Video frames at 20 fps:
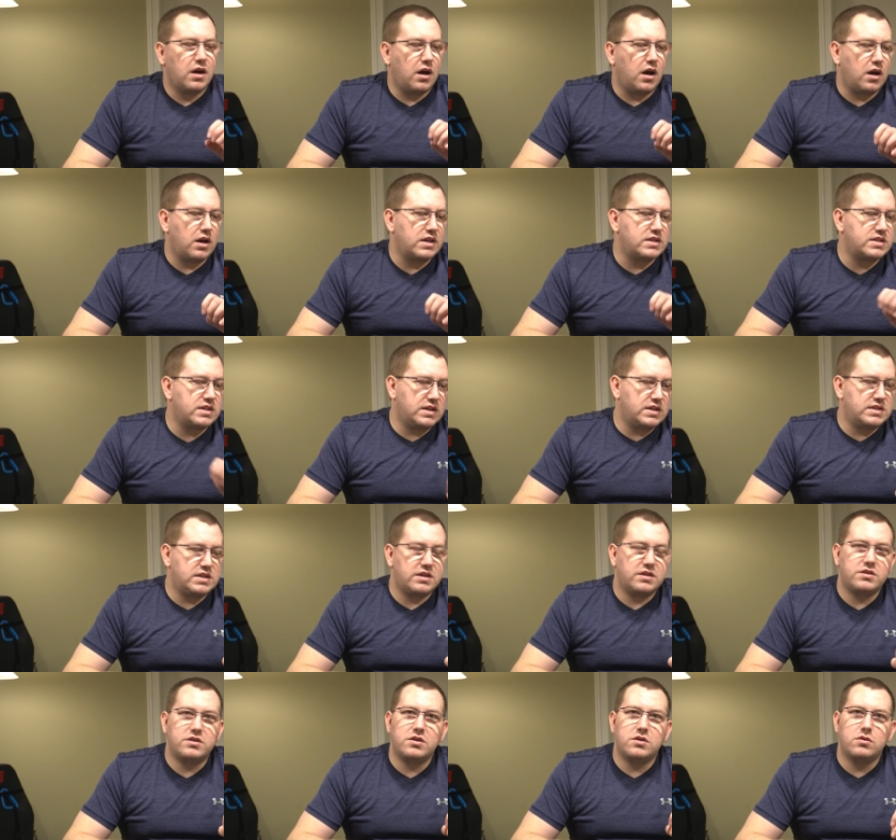Uh, it's
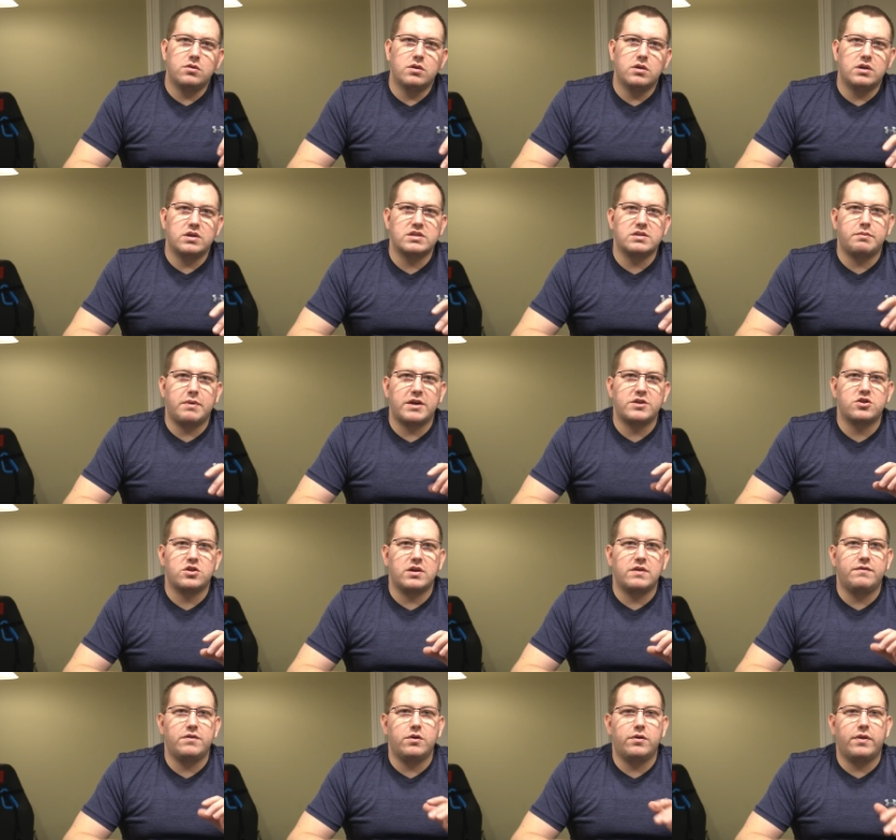easy to do,
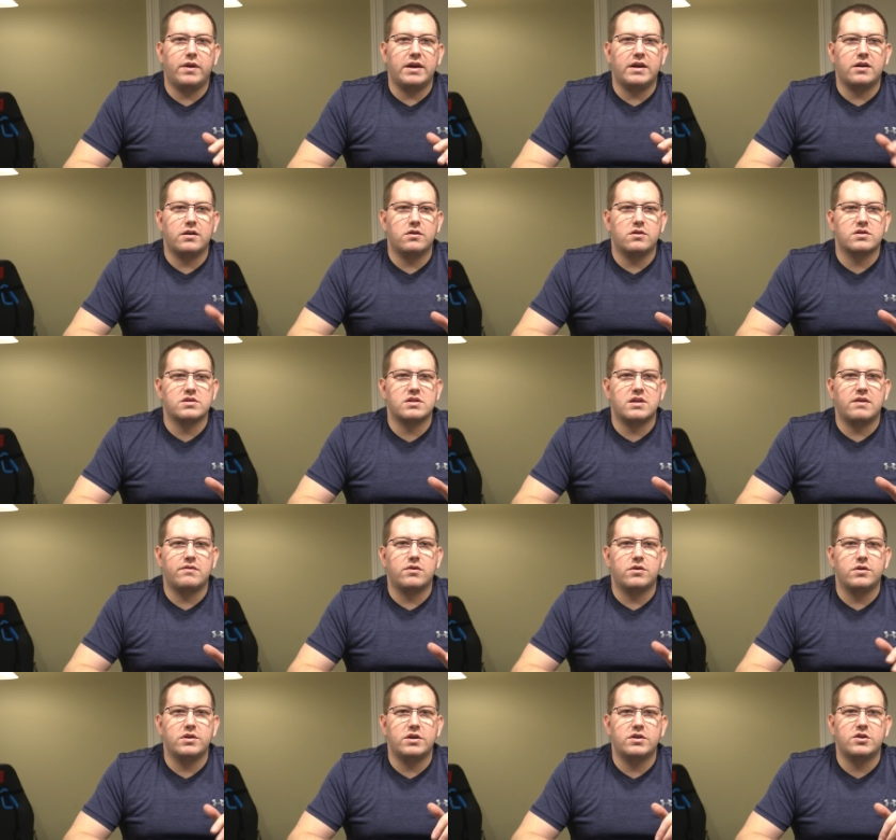especially if you think it looks
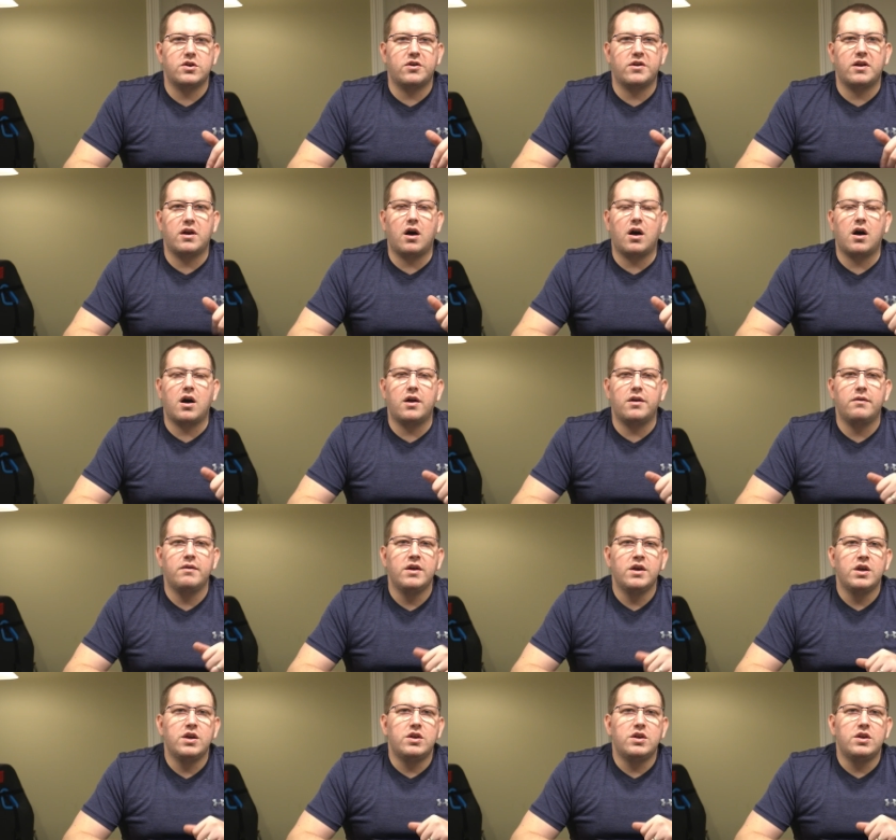level, you turn it on,